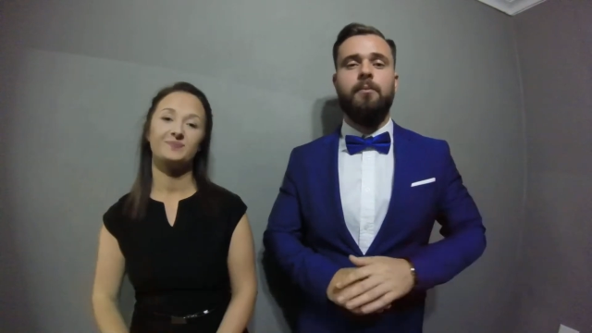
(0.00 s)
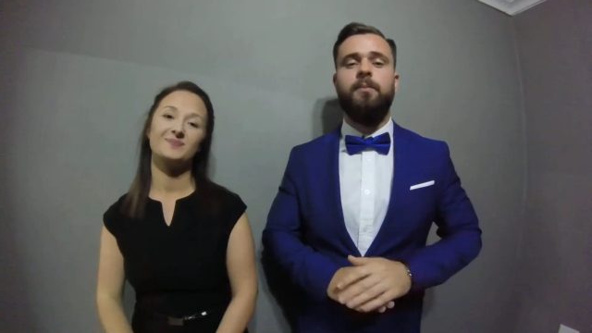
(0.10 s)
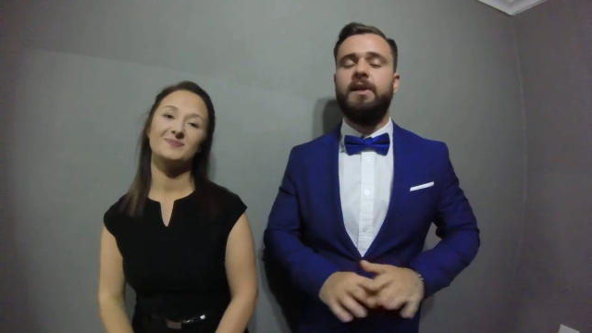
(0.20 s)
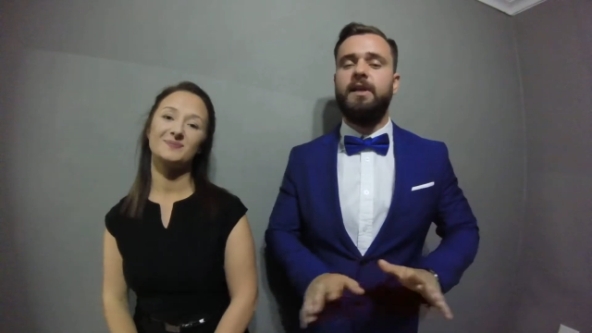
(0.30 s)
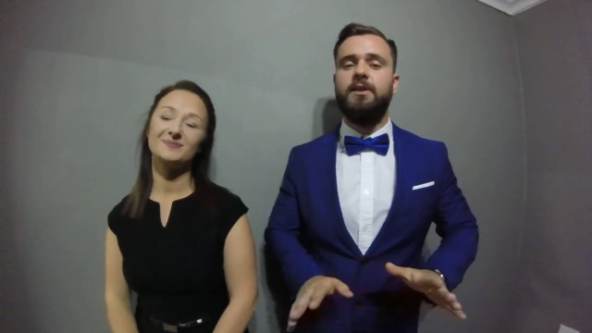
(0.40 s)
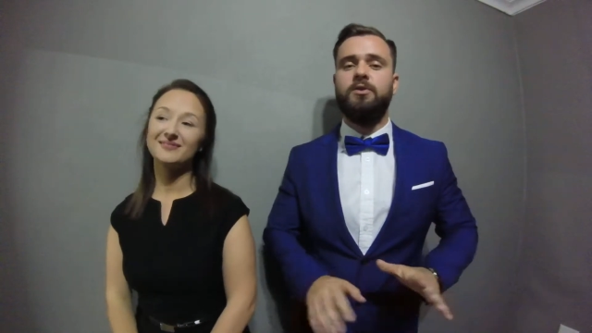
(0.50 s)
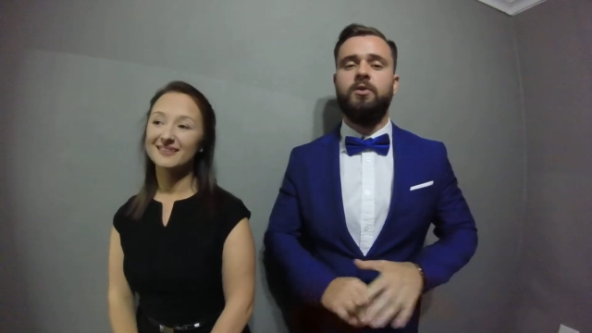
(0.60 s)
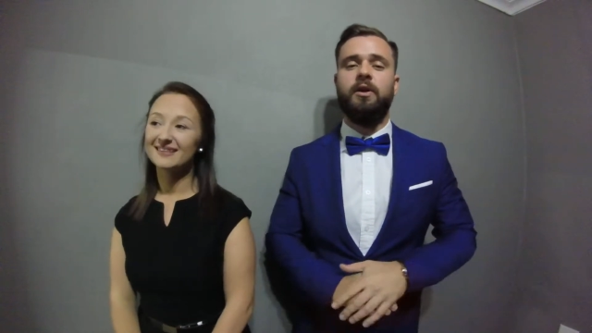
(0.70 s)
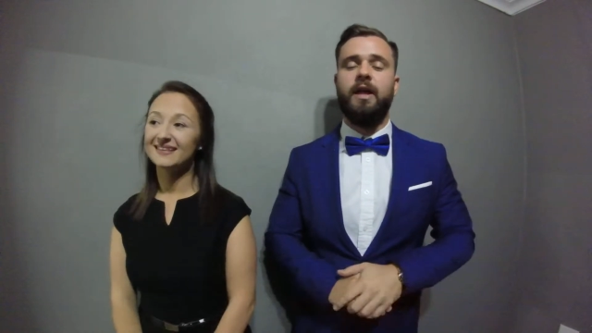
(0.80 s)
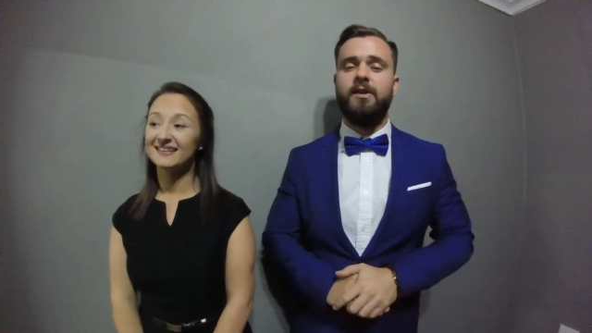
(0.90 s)
Speaker 1: Please do
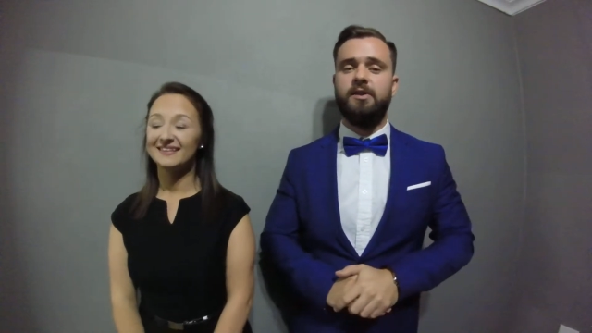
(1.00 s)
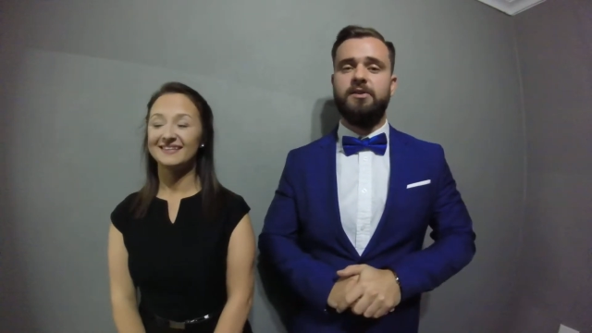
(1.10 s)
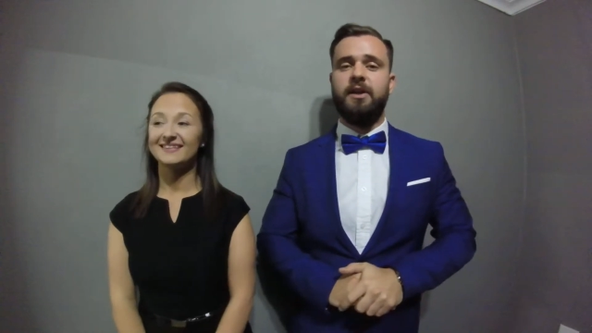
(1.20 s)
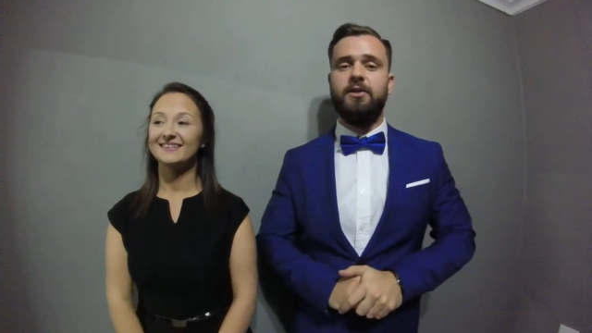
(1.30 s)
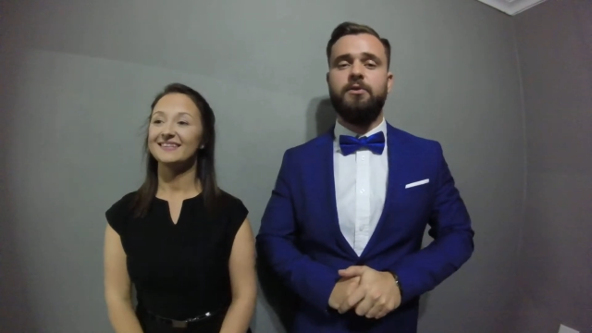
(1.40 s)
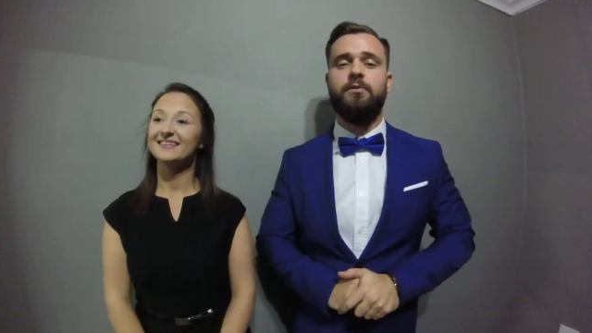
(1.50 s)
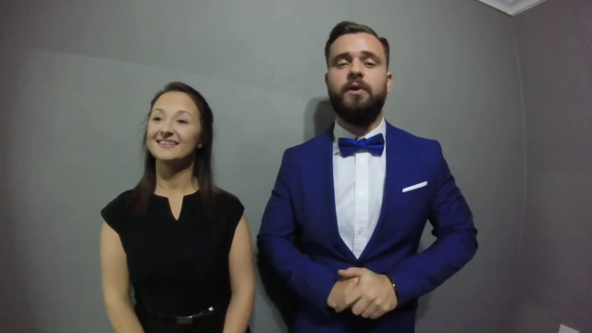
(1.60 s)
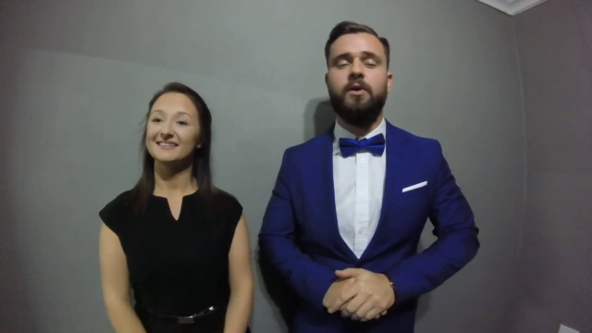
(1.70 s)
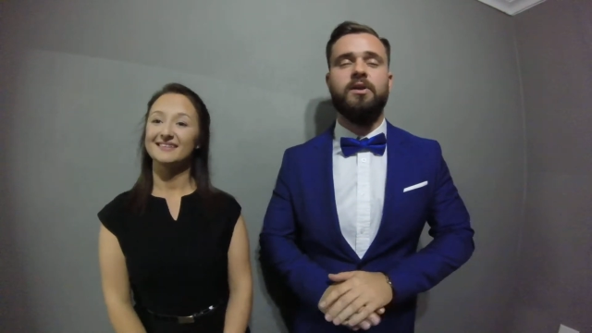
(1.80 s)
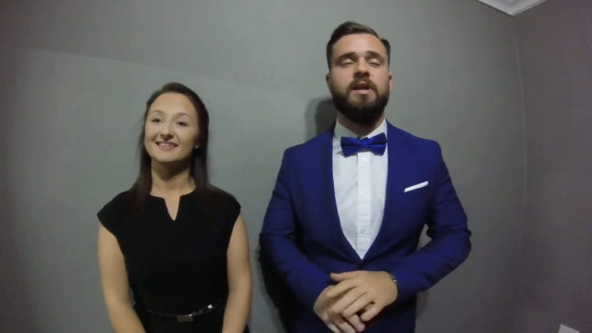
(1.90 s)
not hesitate to
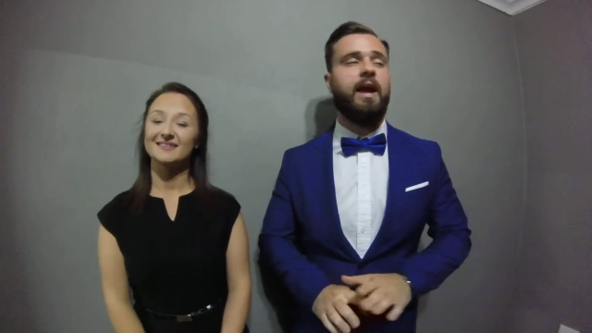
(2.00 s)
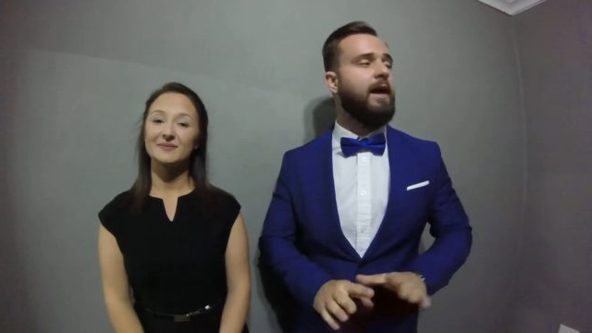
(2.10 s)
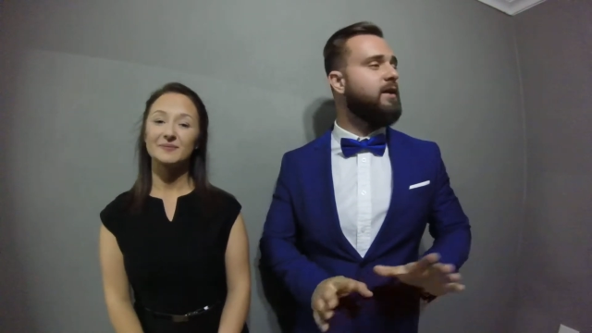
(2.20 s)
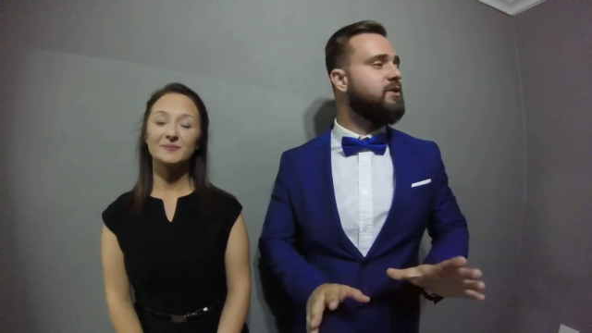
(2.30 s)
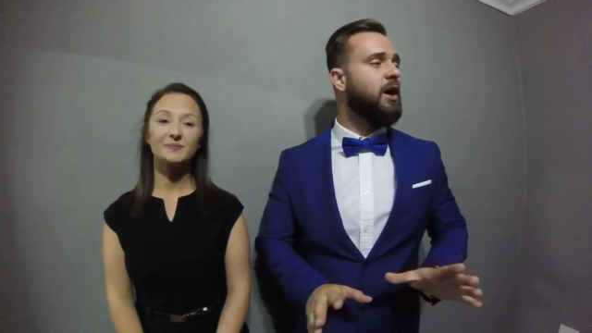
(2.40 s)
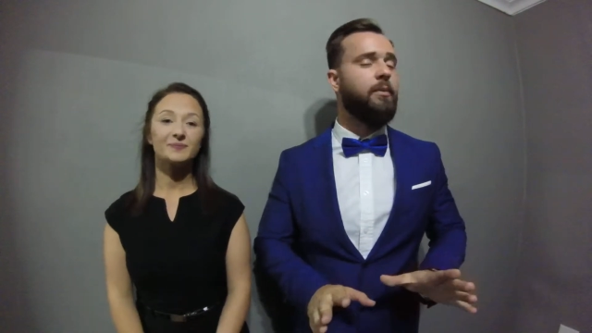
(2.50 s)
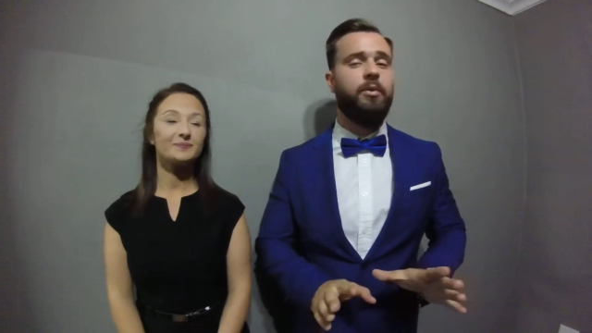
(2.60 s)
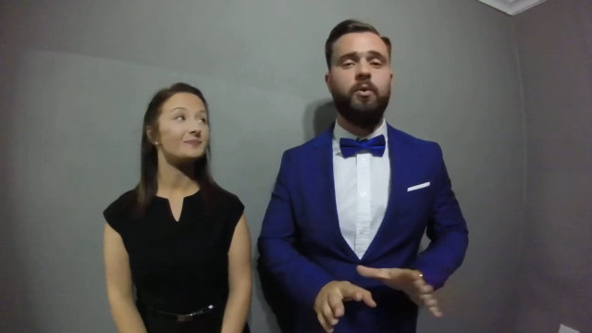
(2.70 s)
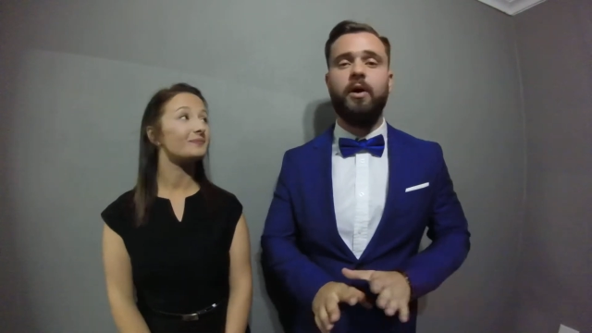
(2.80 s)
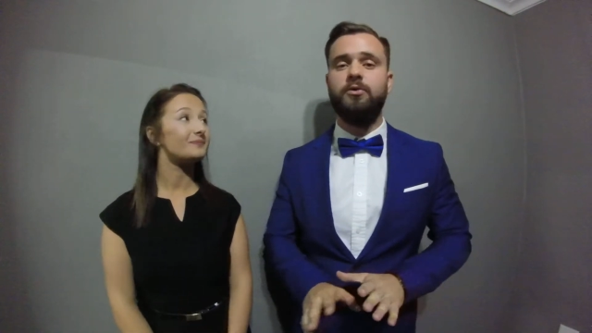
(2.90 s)
phone us anytime
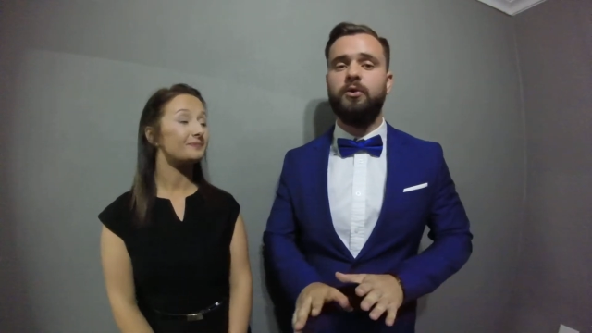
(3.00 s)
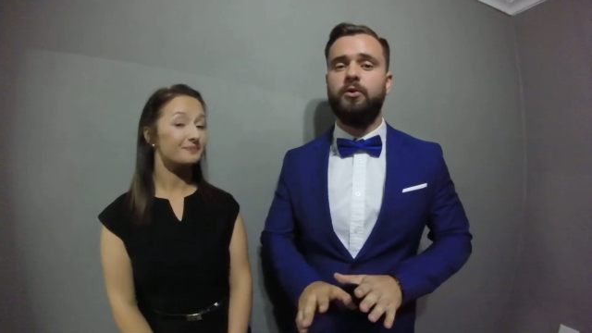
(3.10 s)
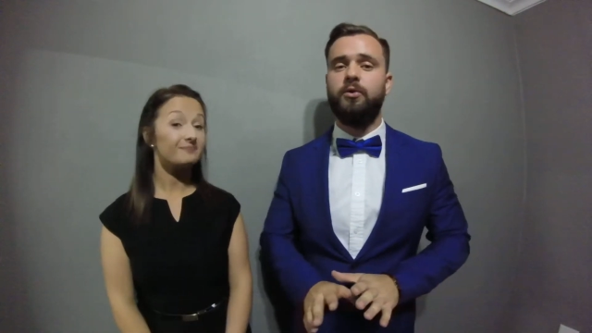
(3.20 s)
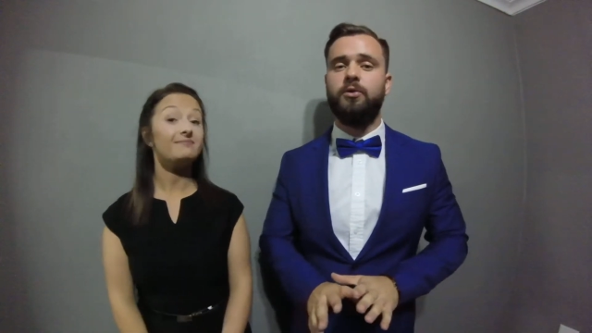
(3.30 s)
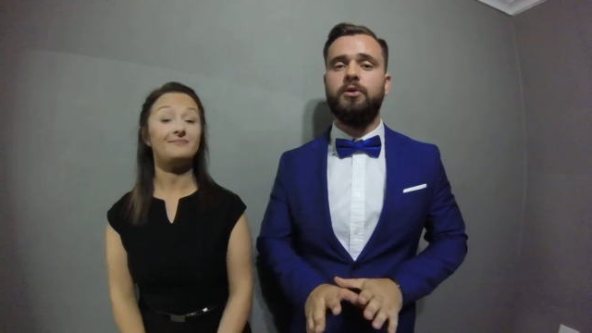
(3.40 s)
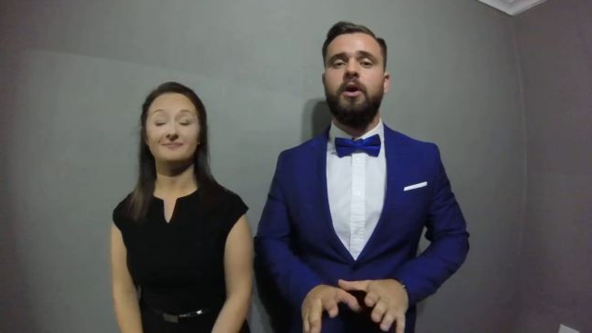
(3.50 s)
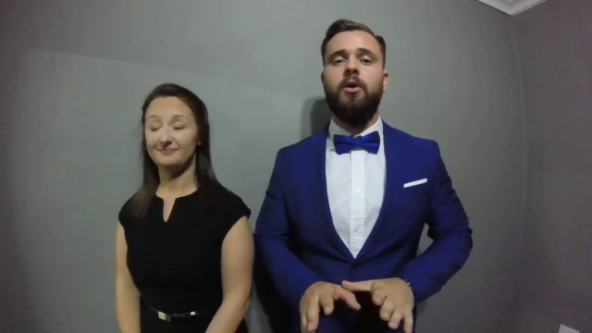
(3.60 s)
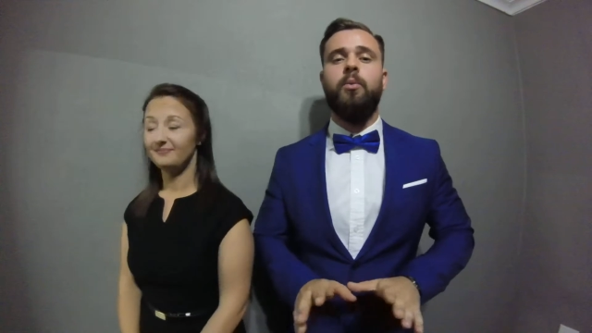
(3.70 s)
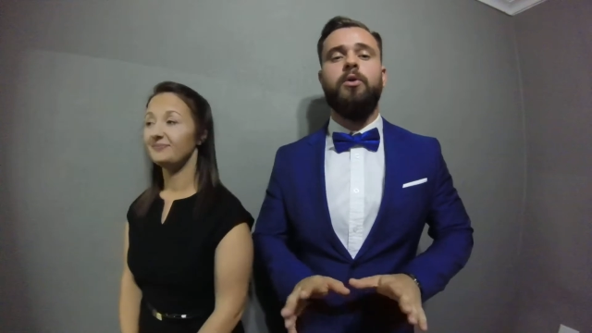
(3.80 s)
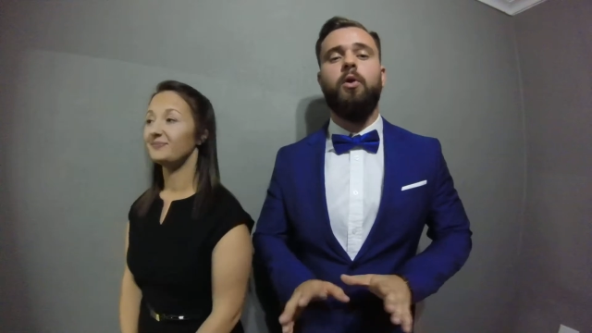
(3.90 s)
throughout your cruise with